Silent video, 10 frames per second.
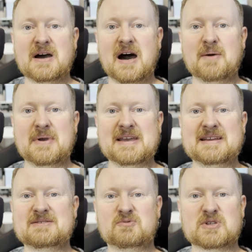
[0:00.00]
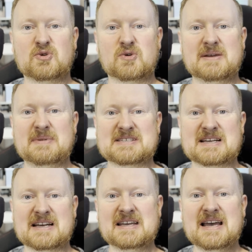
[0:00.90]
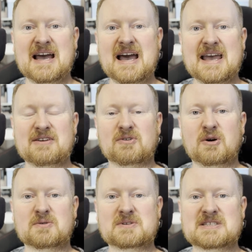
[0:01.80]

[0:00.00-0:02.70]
I mean, we're talking basically, hey, roll